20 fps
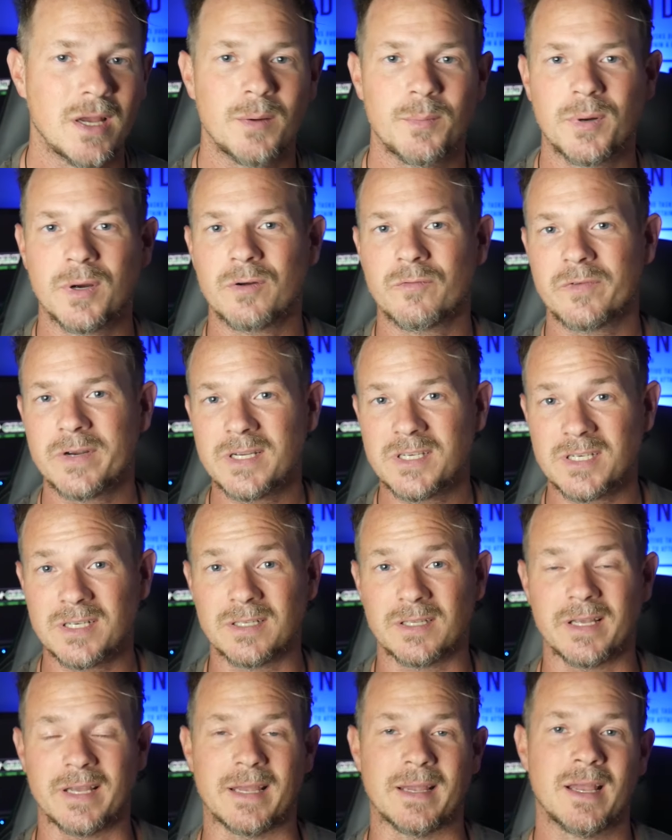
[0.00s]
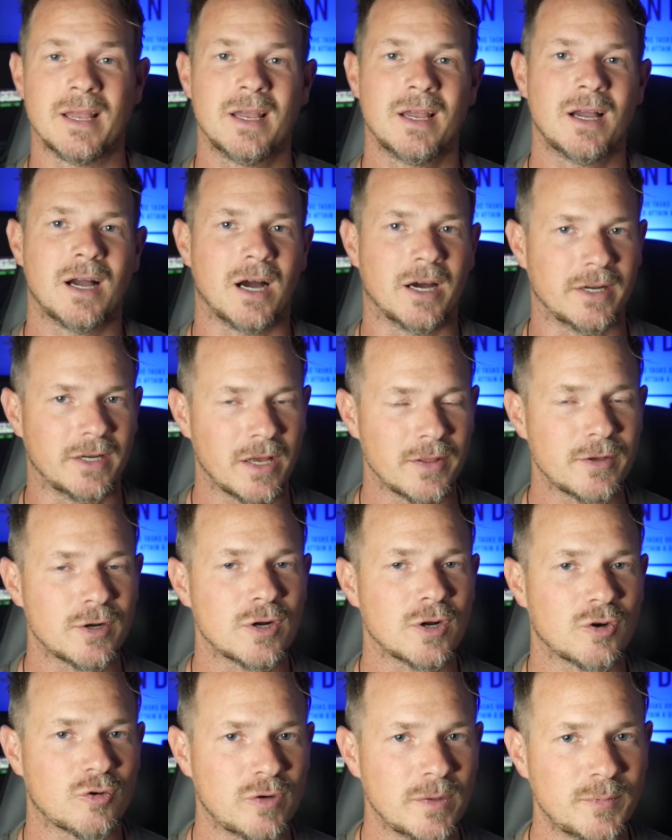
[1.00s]
But recently,
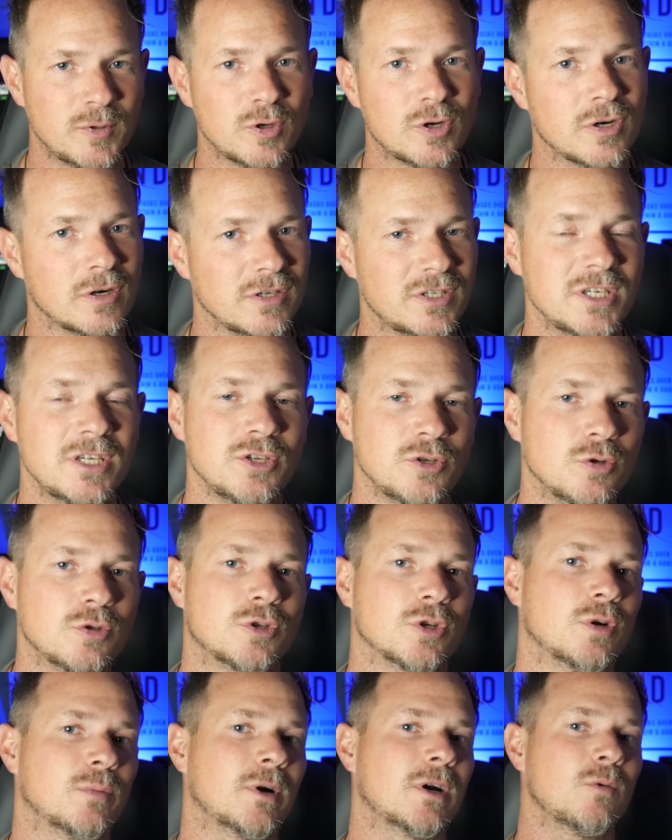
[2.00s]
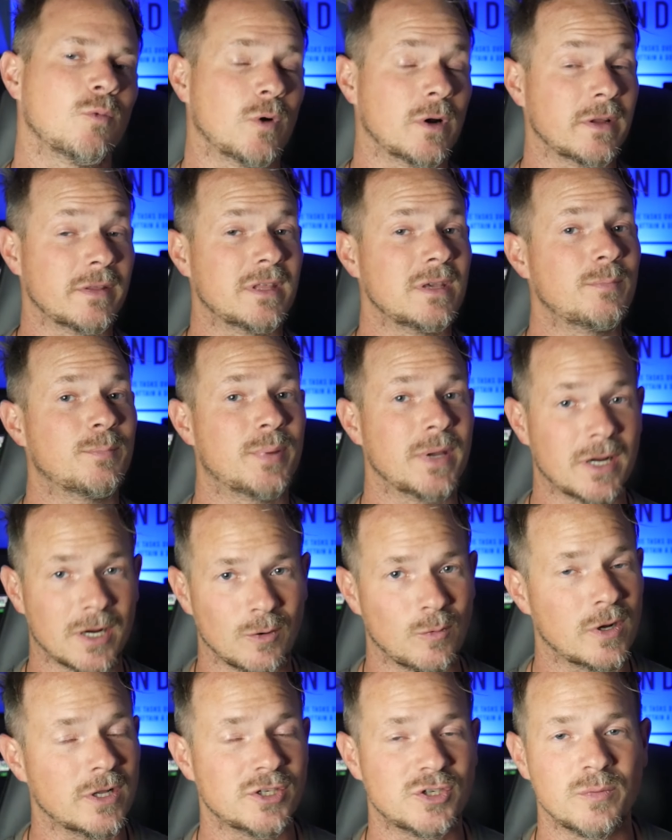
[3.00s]
another cryptocurrency YouTuber, one of the bigger
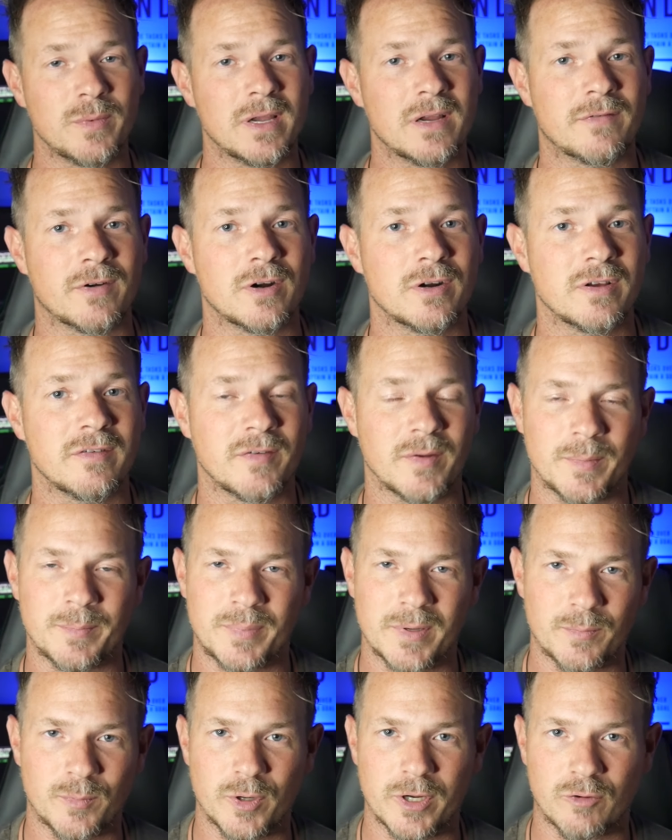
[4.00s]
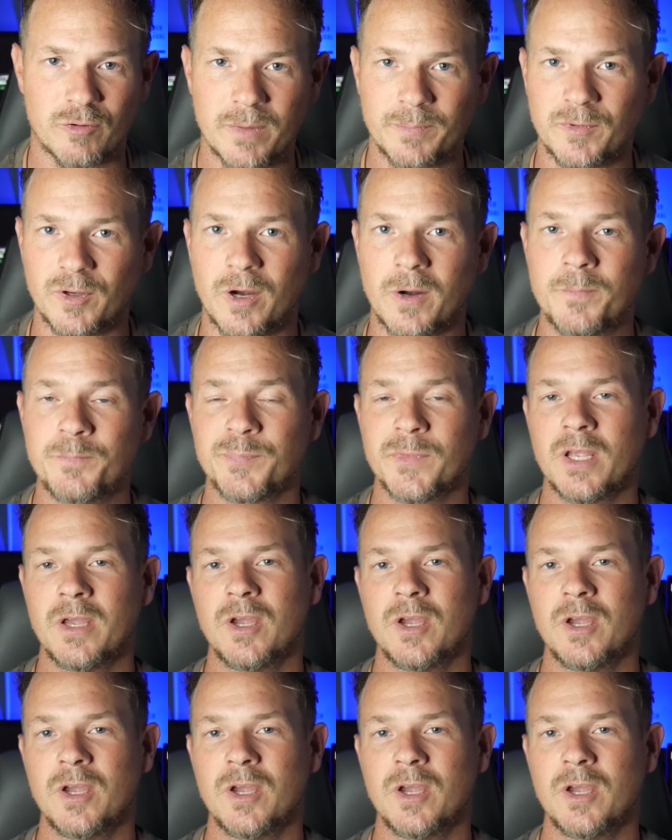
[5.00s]
ones you may have heard of, BitBoy Crypto,